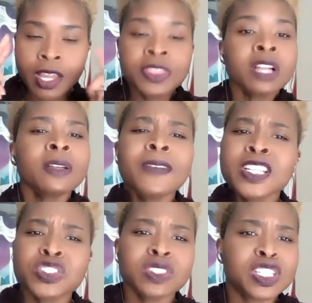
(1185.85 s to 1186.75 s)
They'll
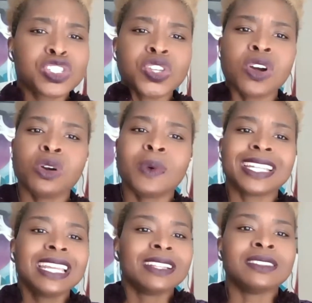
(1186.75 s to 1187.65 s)
eventually show
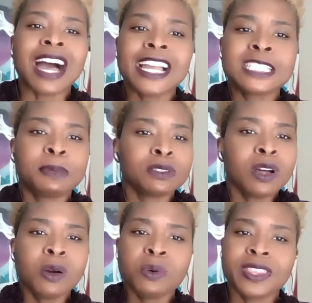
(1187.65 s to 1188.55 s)
what lies
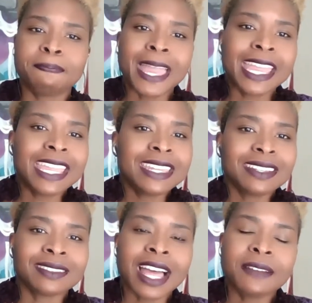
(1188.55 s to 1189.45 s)
below, the pain
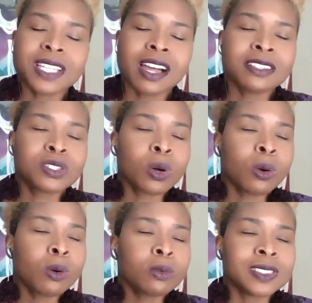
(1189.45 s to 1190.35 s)
left
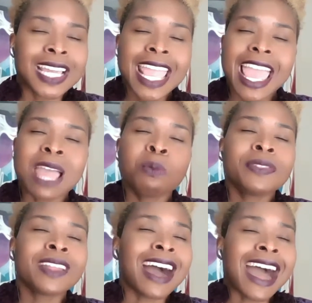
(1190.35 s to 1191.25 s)
untold. And
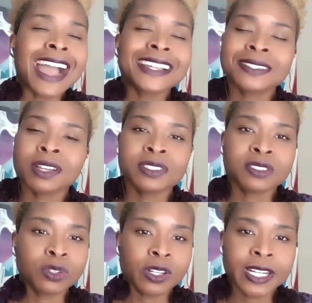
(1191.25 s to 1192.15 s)
when the eyes tell the
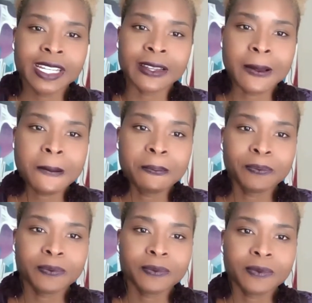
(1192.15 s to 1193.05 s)
story,
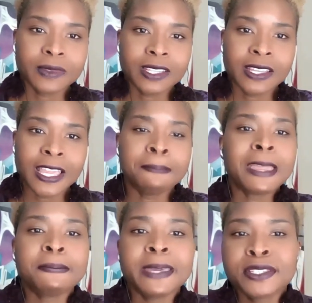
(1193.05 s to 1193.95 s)
it
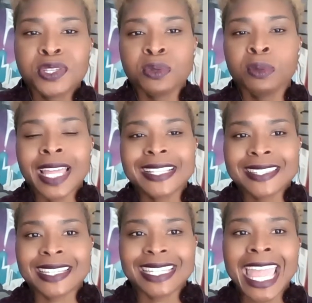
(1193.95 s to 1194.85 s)
may be too late
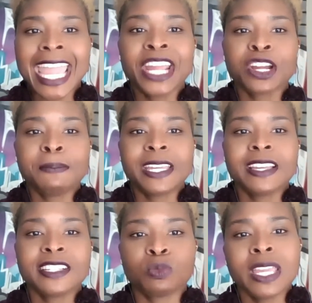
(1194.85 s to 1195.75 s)
to care
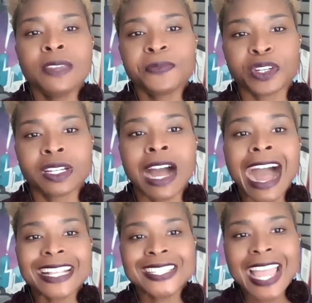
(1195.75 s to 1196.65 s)
because we
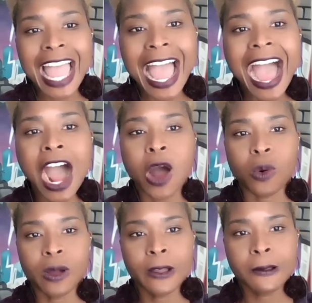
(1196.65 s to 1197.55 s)
forgot
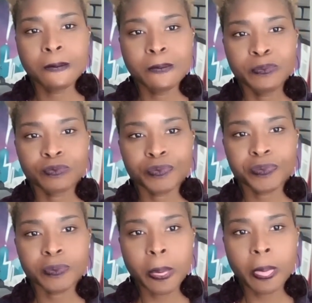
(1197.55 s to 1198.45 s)
how.
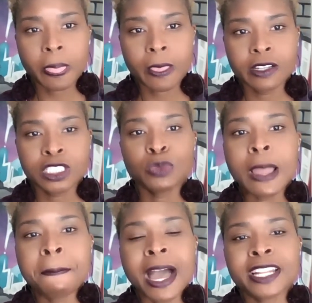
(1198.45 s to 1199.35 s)
So
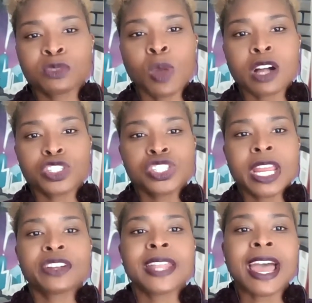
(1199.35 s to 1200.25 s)
I might as well
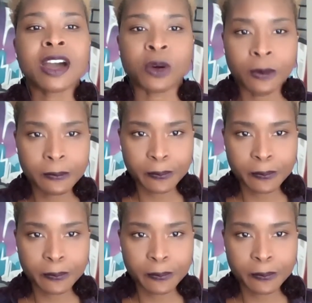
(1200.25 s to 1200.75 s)
share now